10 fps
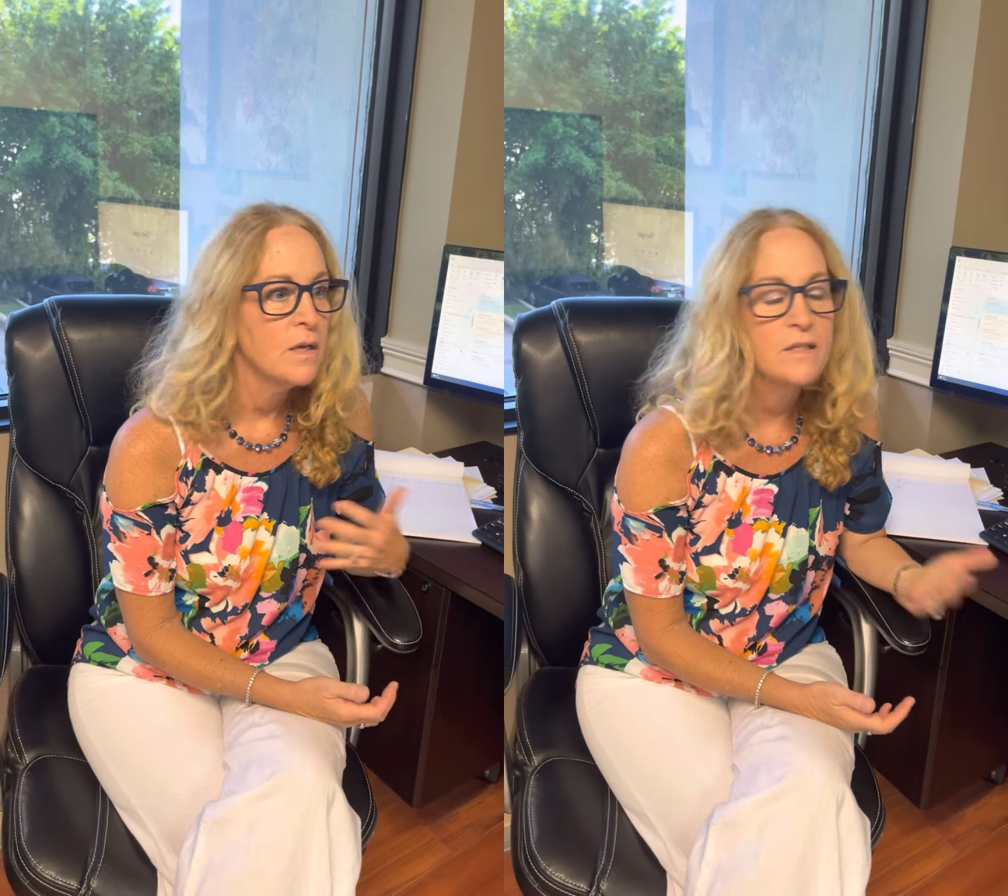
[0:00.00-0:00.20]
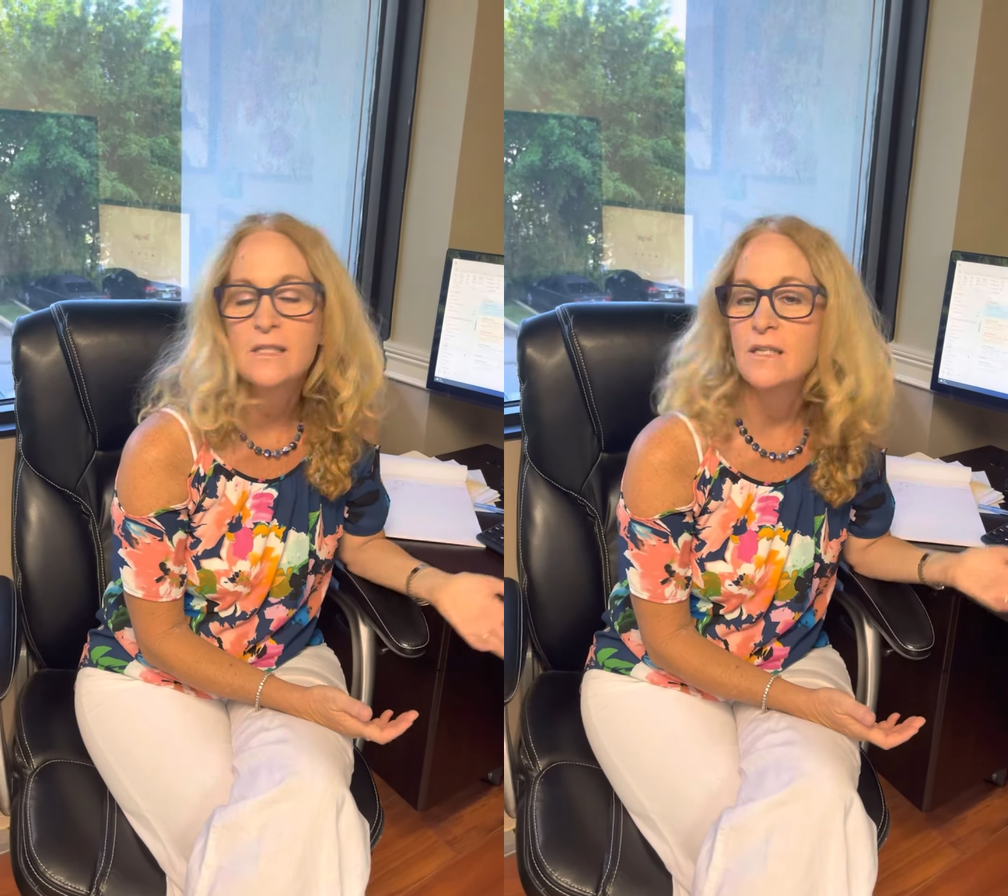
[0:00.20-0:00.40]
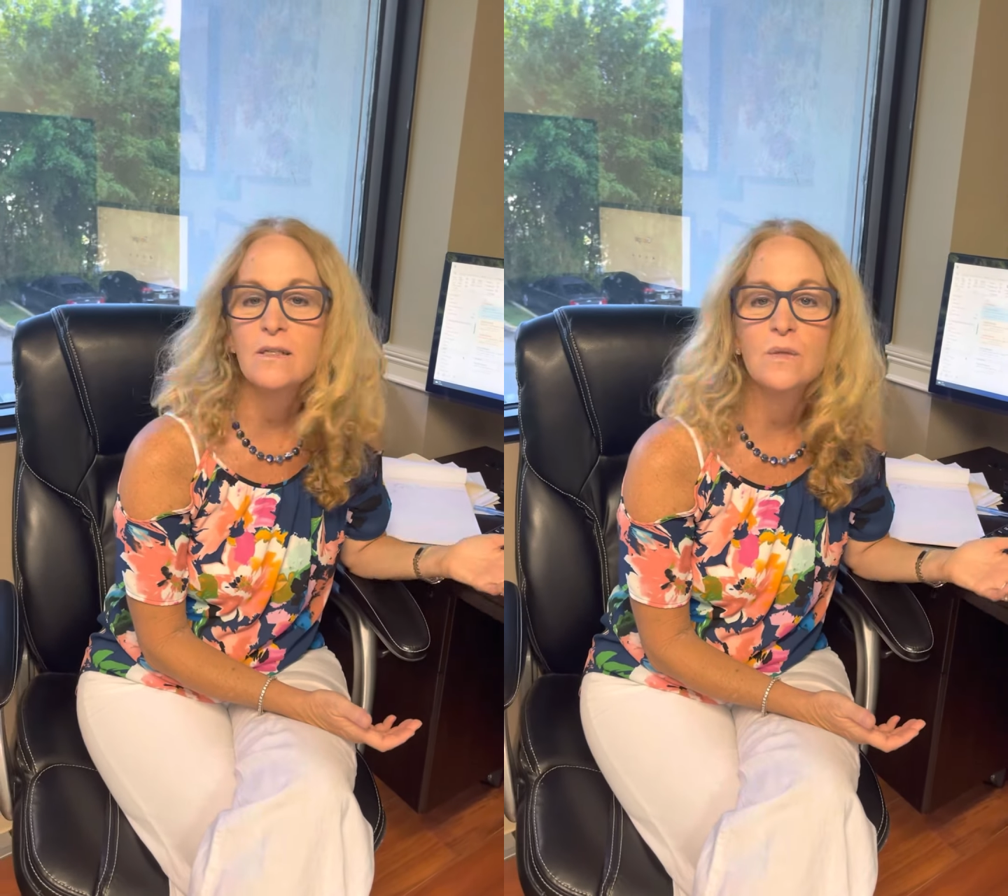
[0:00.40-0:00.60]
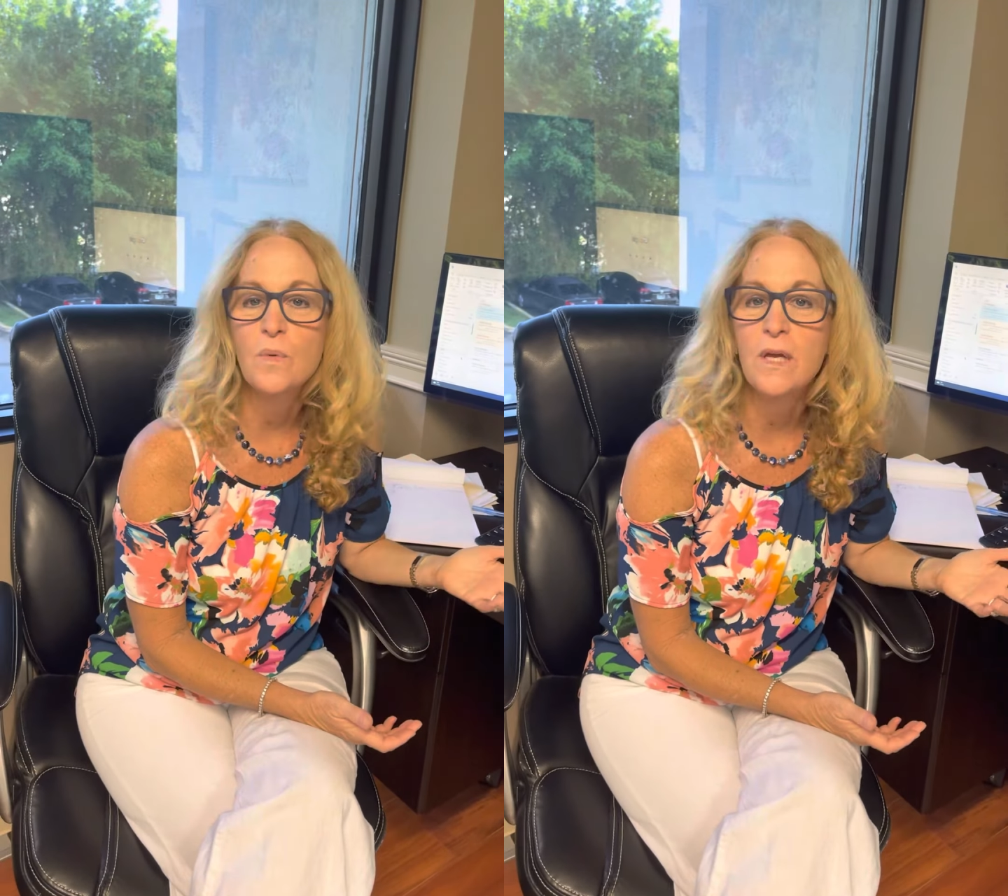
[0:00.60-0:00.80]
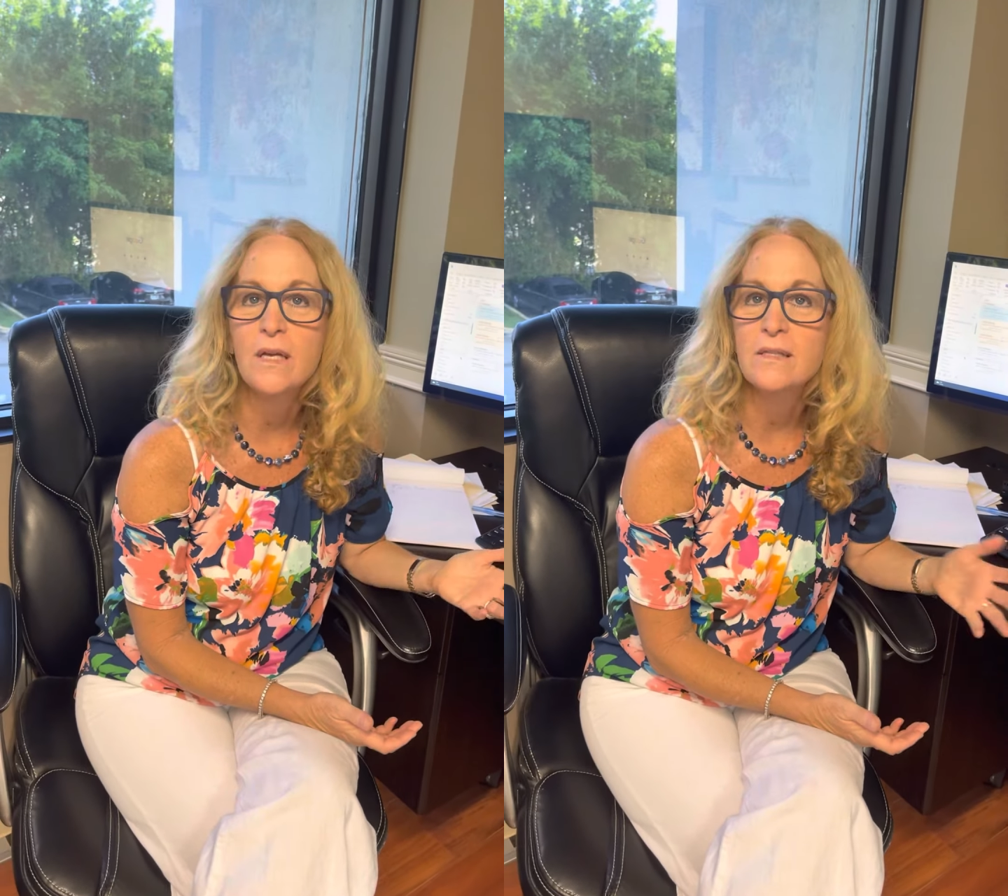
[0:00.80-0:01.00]
six
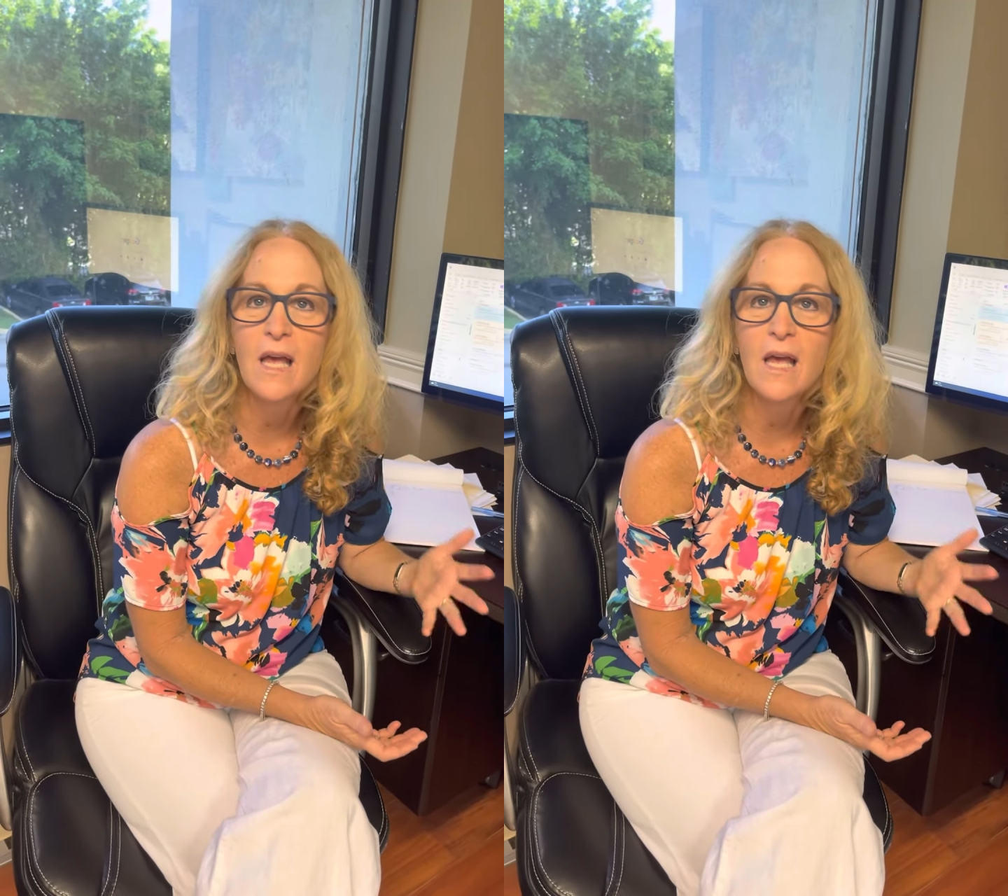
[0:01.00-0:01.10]
weeks,